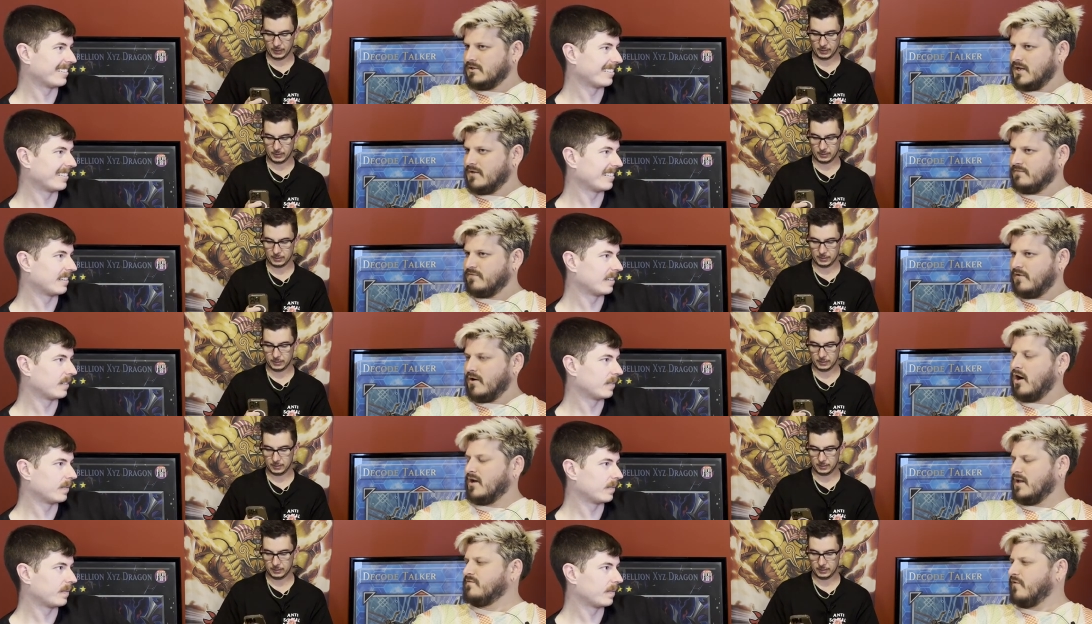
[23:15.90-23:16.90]
Speaker 1: And Fi-
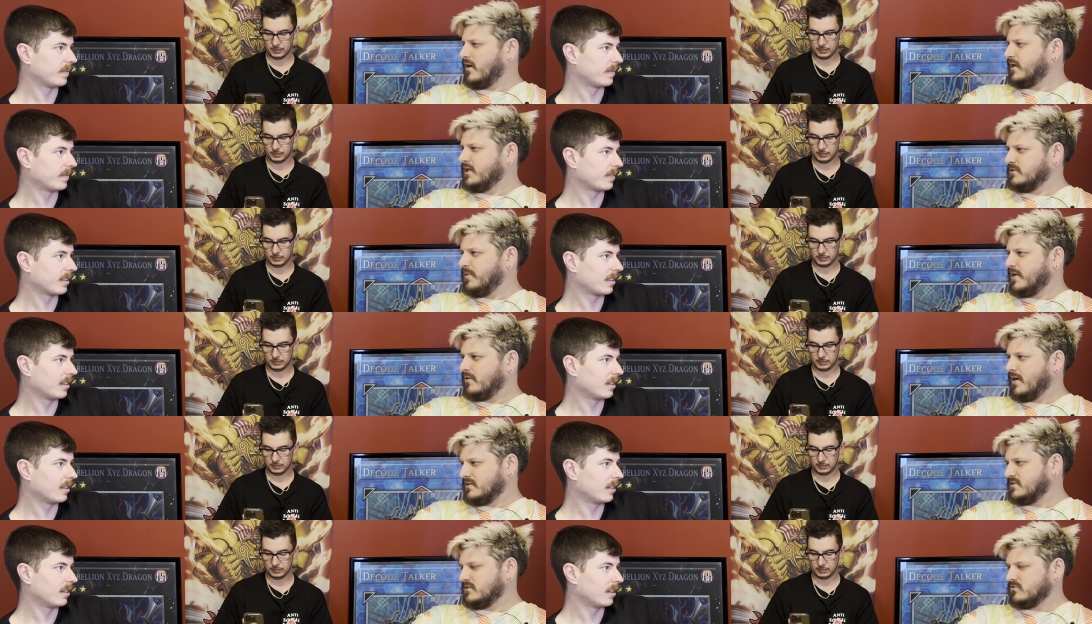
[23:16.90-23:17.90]
oh, and Fire King's been
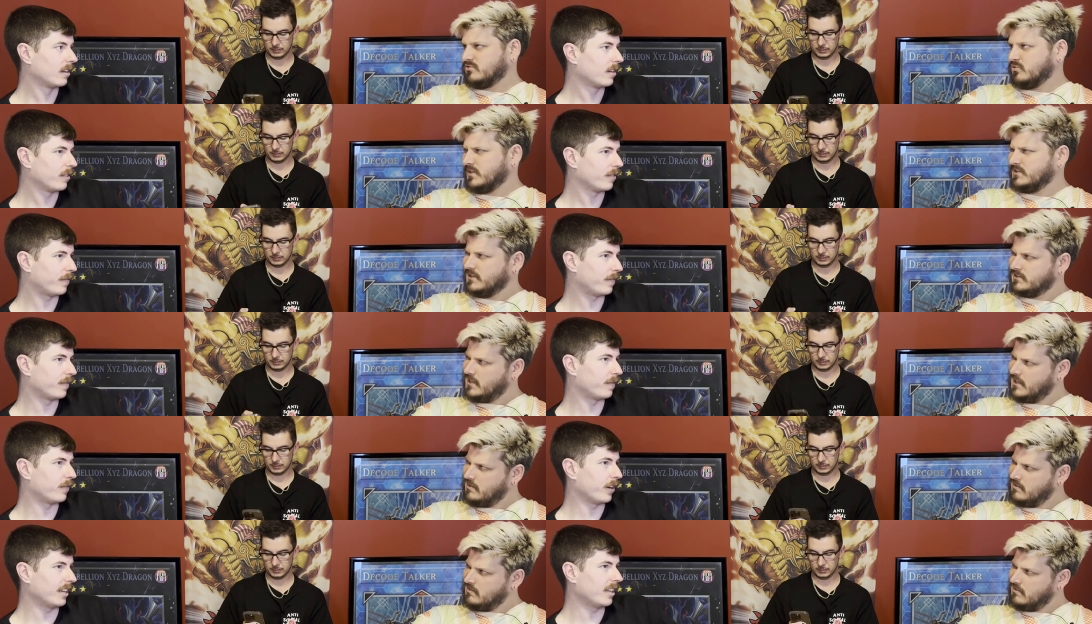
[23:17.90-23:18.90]
around since
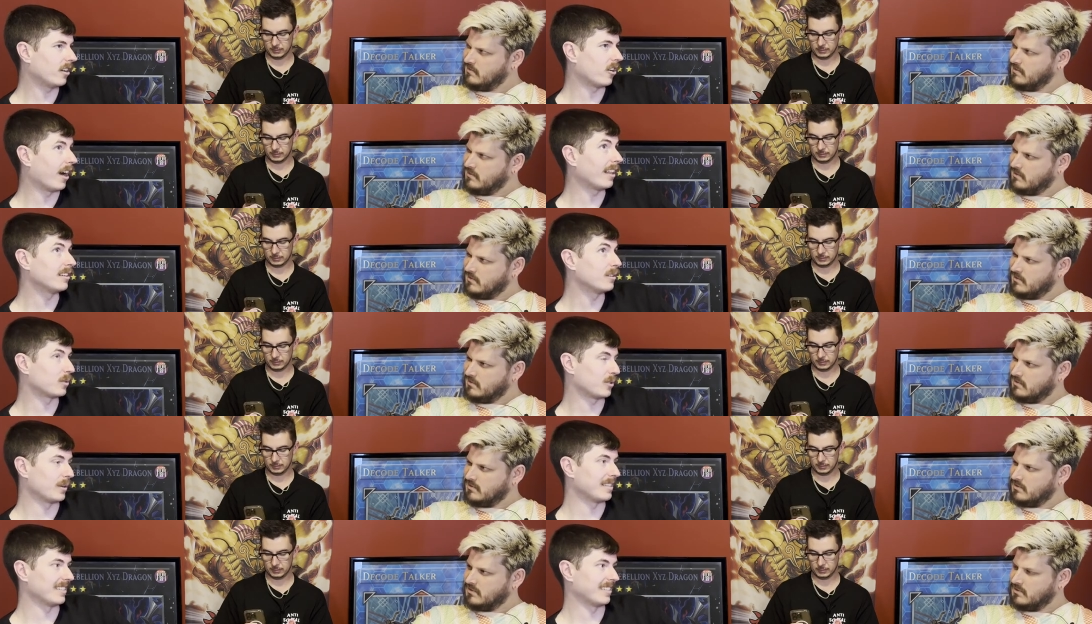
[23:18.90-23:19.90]
2016. Fire King Island was
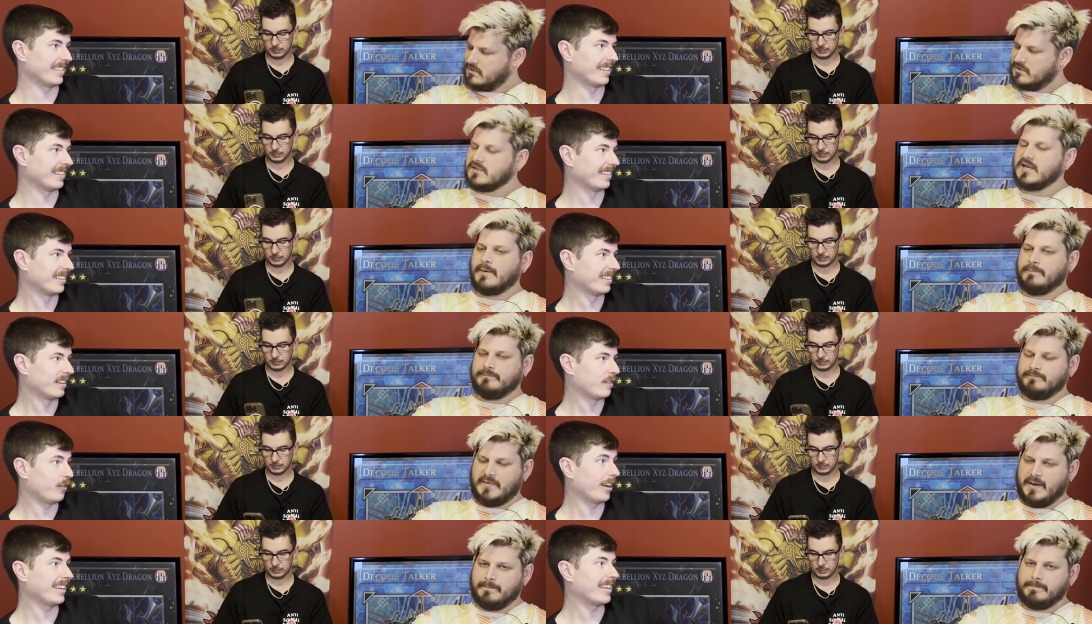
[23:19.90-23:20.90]
2016. Yeah.
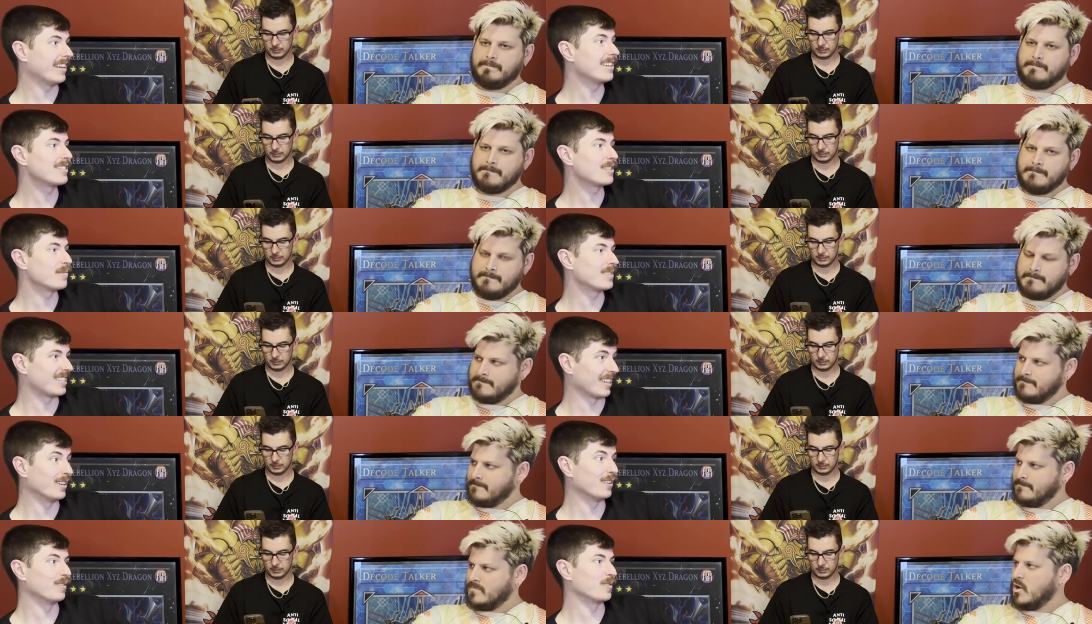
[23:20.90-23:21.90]
Speaker 2: Fire Kings
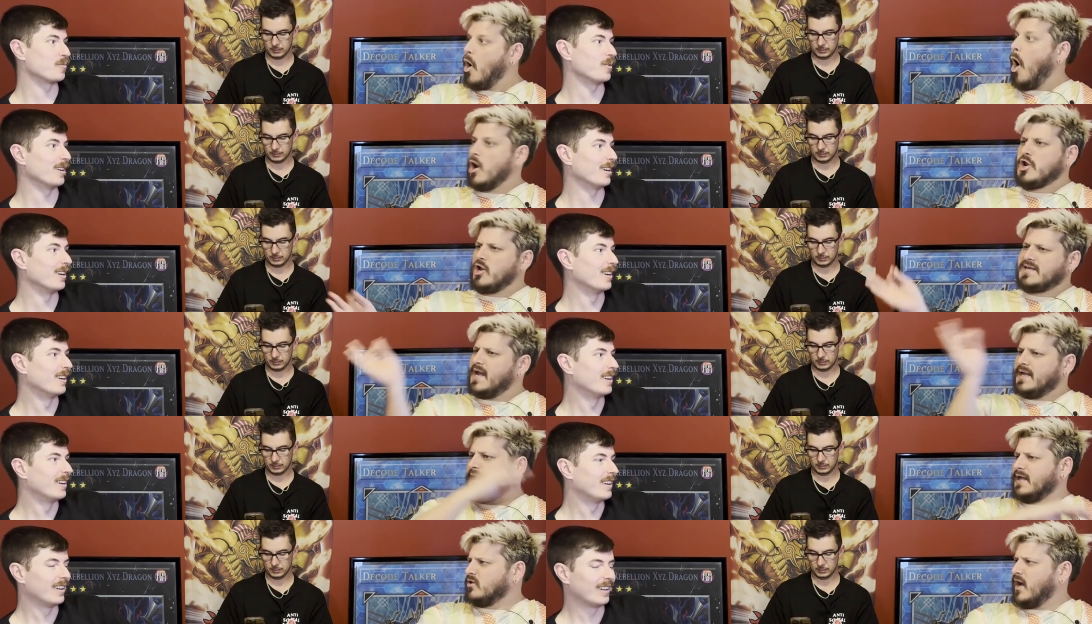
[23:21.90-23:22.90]
themselves oh, were. Oh no,
Speaker 1: yeah,
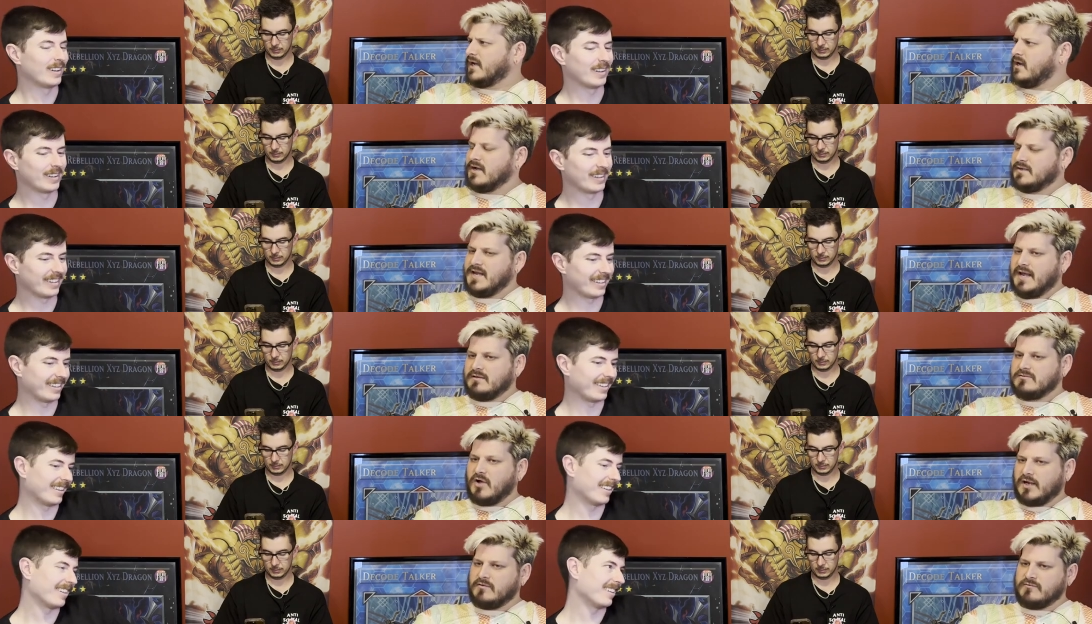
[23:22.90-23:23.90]
yeah, like uh, yeah,
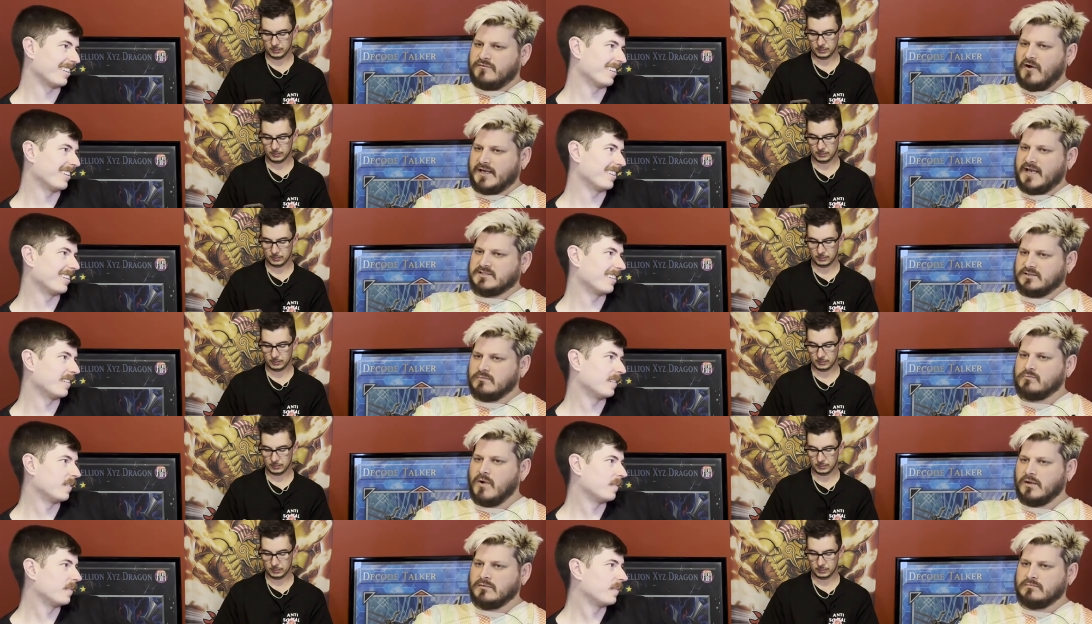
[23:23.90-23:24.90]
like Fire Kings are
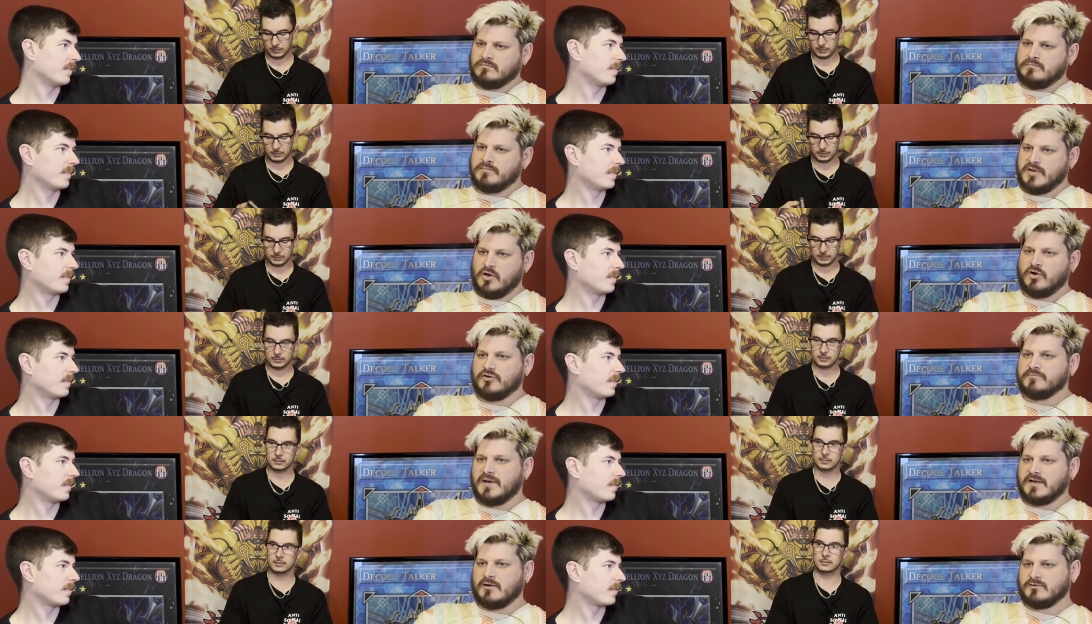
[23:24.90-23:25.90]
well and beyond.
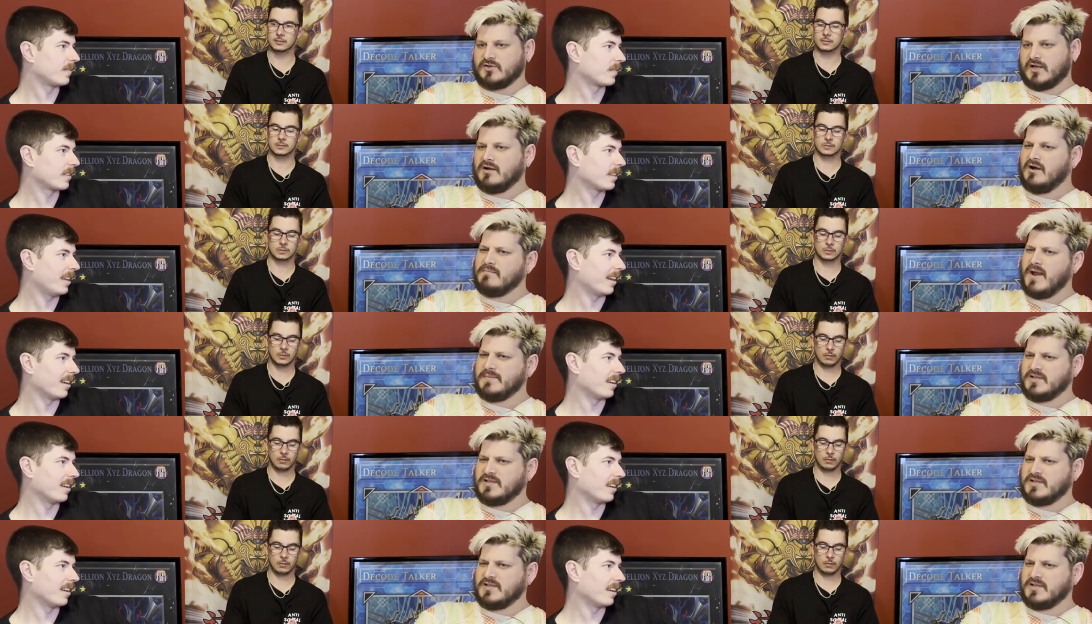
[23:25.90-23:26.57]
But I was like, oh, maybe